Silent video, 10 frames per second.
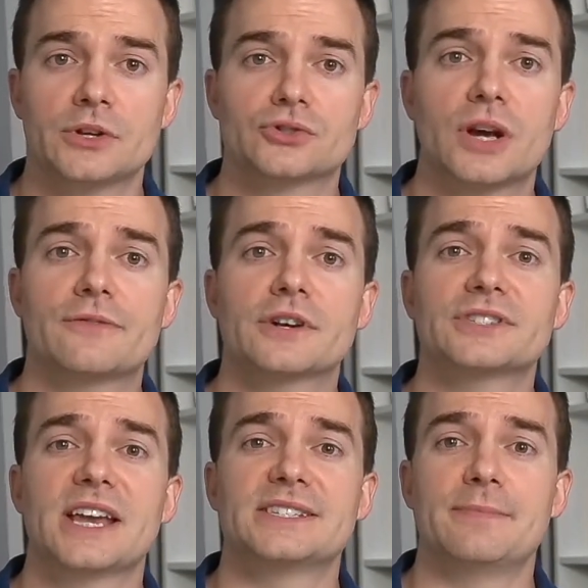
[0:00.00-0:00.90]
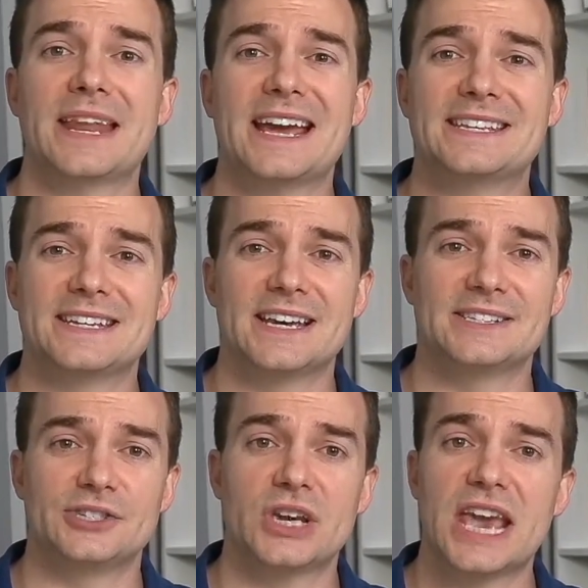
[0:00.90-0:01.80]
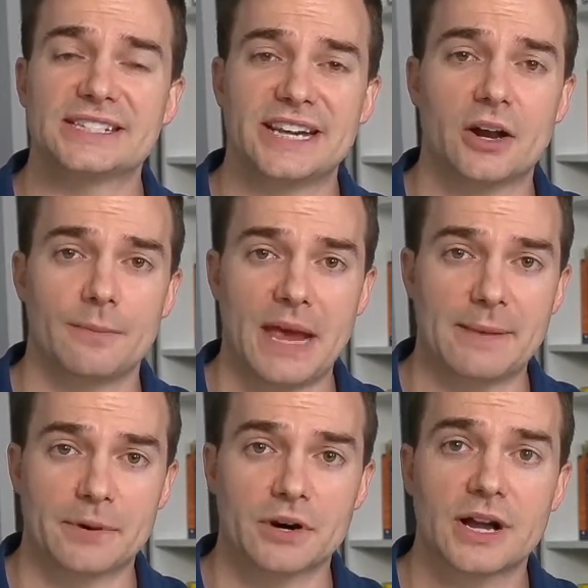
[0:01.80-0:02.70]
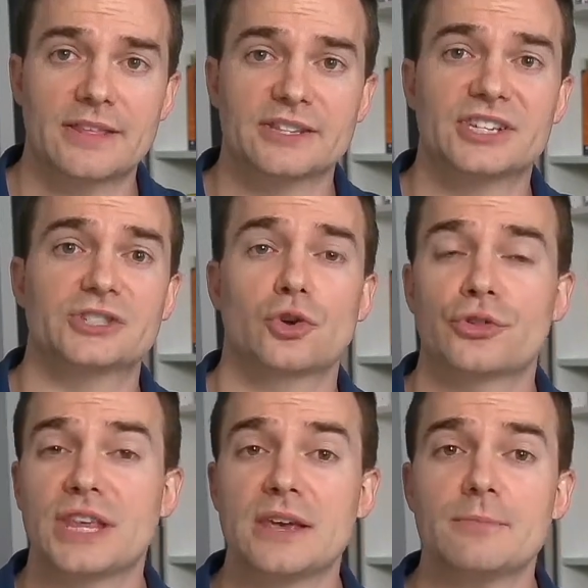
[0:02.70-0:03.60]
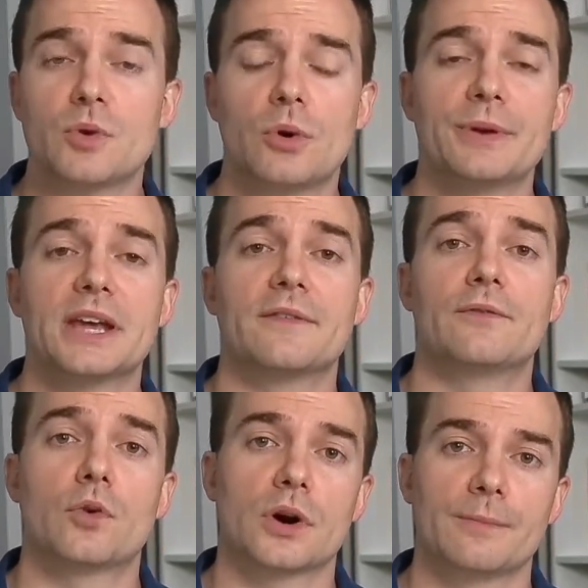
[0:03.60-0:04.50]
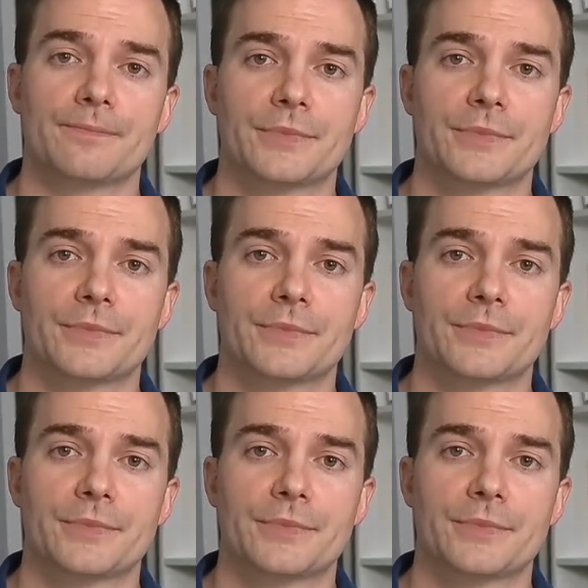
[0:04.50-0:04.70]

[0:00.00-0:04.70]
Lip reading: Try first to get as many ideas as you can down on paper, and the central theme will begin to form.